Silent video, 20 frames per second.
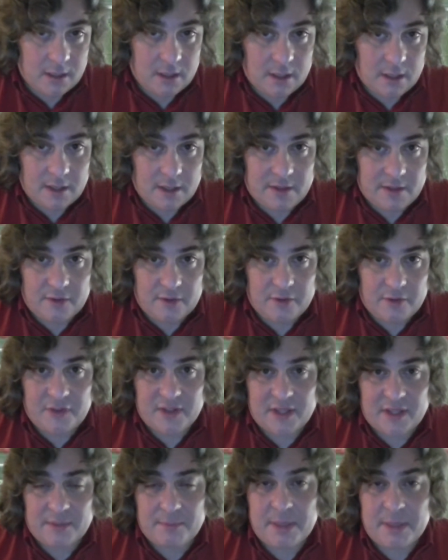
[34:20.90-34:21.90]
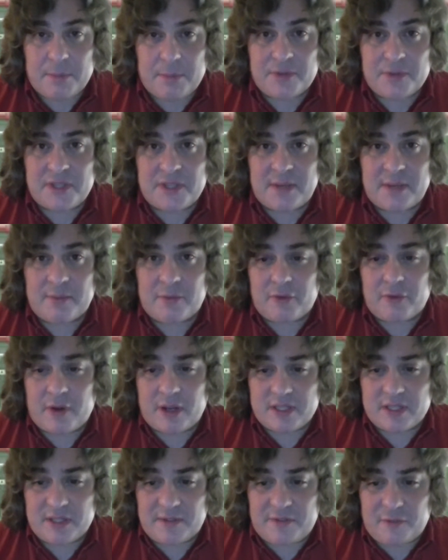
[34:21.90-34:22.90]
Another thing that people say I'm
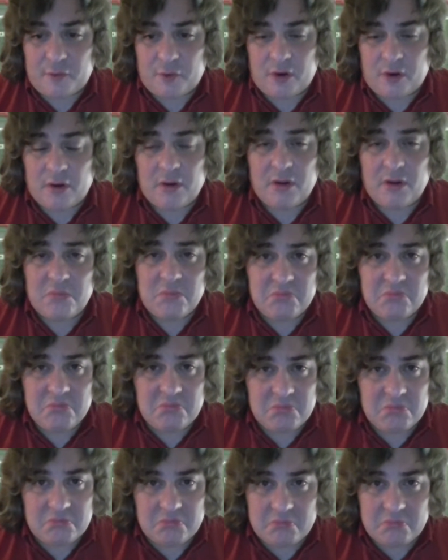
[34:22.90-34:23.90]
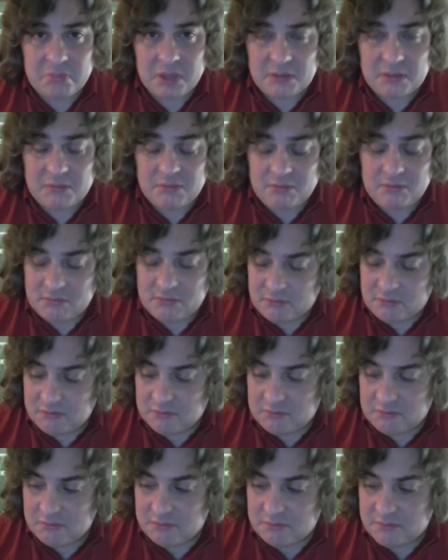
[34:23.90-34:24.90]
crazy for, but
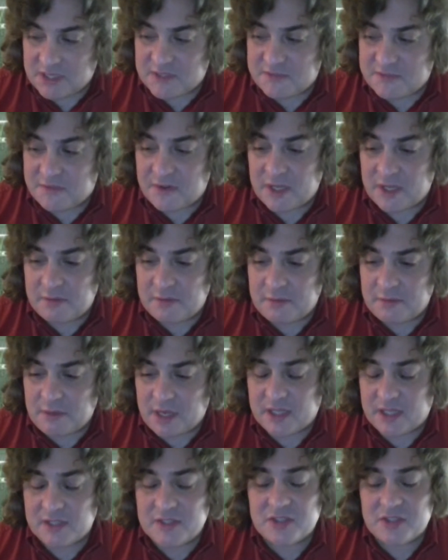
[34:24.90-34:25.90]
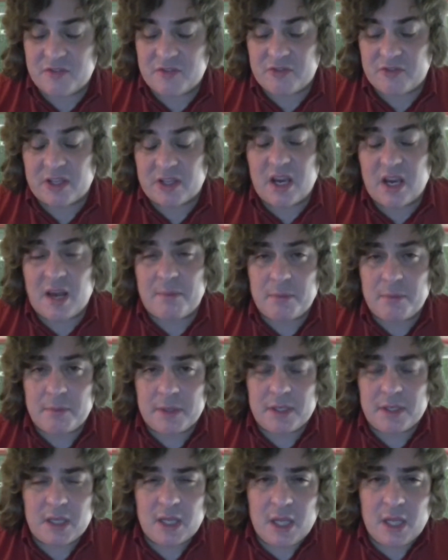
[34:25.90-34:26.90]
that's fine. I consider it a
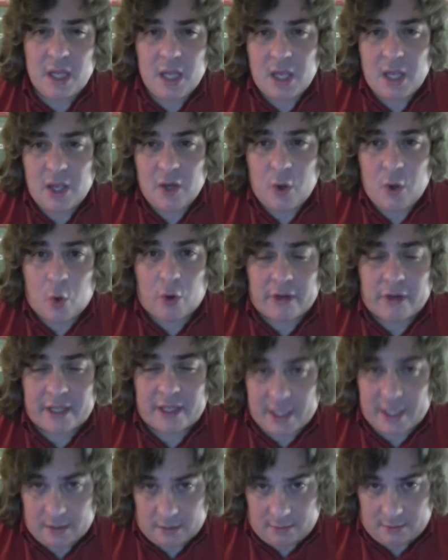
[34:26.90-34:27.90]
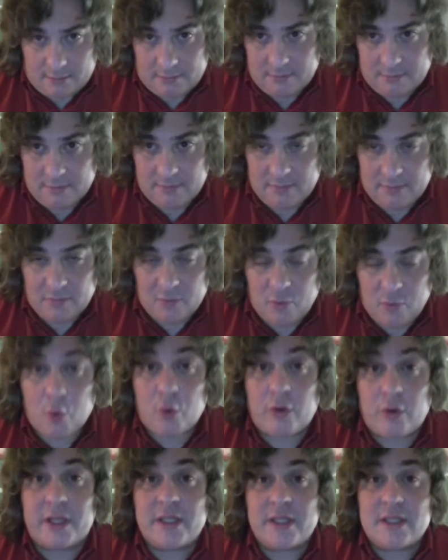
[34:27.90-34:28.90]
compliment.
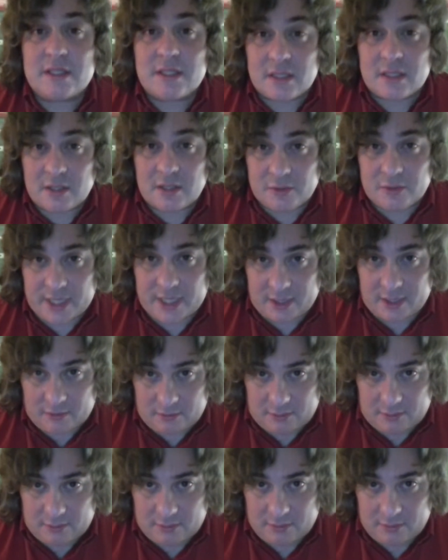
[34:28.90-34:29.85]
Oregon's going to go down.